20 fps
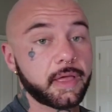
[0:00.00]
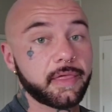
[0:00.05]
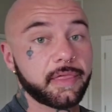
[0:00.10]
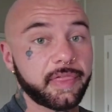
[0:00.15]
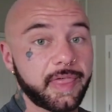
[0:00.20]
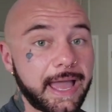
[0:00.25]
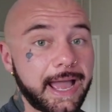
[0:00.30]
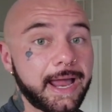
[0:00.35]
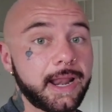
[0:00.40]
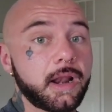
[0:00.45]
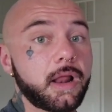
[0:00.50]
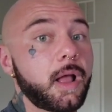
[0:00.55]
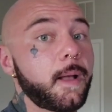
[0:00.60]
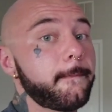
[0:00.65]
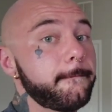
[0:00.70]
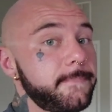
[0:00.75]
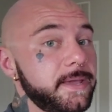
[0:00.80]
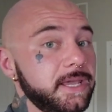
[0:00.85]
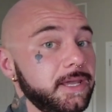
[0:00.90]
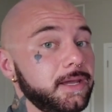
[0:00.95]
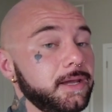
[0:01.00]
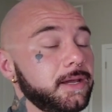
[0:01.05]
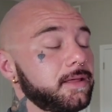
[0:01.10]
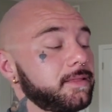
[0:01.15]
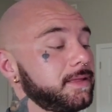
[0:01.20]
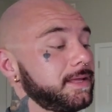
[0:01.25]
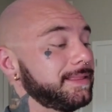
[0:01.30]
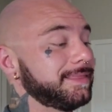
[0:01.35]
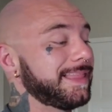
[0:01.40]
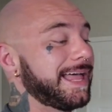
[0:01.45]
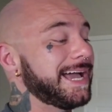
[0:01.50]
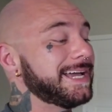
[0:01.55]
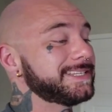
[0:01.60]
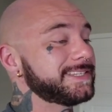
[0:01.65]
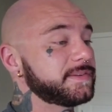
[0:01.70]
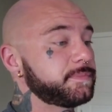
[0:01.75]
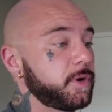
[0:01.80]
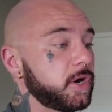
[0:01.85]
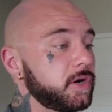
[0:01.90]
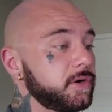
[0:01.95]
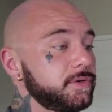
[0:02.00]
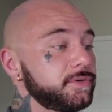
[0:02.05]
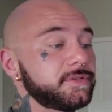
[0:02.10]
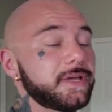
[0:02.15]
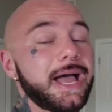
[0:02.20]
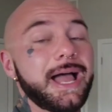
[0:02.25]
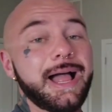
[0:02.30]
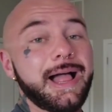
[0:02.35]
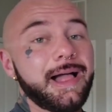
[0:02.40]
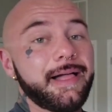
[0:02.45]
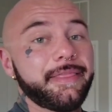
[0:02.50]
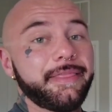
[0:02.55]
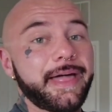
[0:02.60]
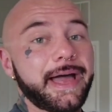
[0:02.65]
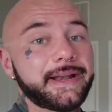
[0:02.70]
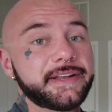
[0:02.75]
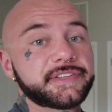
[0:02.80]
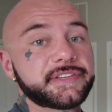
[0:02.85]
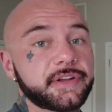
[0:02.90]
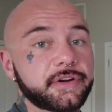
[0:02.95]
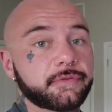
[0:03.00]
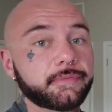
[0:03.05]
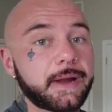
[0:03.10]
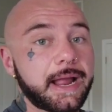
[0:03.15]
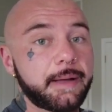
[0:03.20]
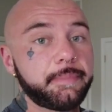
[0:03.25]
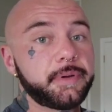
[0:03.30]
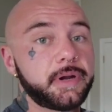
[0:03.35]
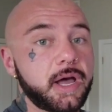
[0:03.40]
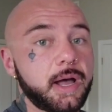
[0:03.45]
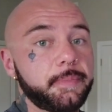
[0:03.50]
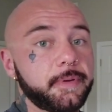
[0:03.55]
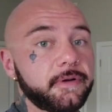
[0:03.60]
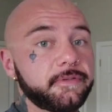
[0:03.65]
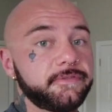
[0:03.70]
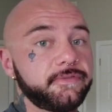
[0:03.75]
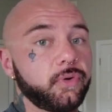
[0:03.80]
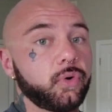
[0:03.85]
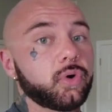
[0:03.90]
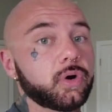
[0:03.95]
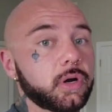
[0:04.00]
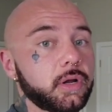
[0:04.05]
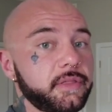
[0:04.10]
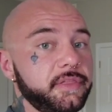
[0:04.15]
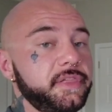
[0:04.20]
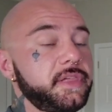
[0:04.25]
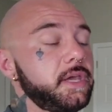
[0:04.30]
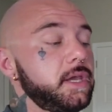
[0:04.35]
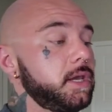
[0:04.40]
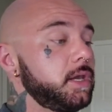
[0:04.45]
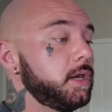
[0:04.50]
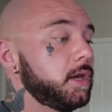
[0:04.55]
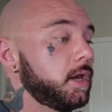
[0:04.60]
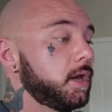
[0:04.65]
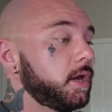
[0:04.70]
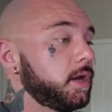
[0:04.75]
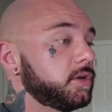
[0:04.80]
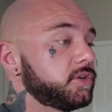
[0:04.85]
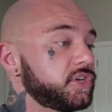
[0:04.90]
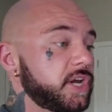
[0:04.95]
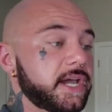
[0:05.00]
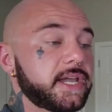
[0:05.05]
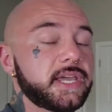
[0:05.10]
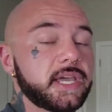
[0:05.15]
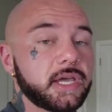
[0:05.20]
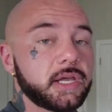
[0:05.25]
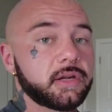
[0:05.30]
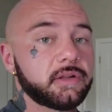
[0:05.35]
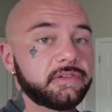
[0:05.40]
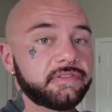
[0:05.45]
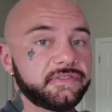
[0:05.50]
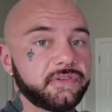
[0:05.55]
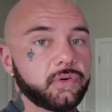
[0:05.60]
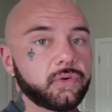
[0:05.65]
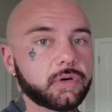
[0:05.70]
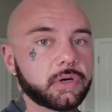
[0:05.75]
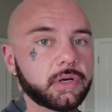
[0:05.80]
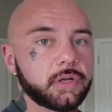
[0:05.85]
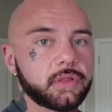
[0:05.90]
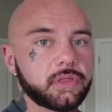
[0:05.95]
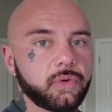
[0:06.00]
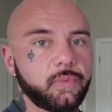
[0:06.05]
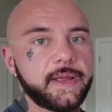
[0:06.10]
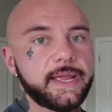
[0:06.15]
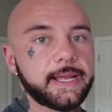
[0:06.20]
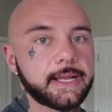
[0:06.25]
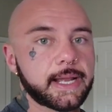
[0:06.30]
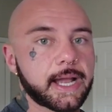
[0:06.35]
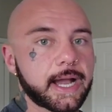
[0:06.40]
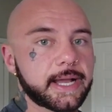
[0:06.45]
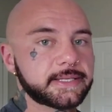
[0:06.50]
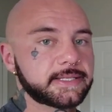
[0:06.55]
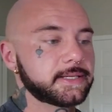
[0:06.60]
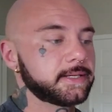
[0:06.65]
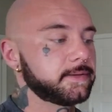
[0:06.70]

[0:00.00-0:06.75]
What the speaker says: that being the last pose, that is going to wrap it up for the check-in for the week, guys.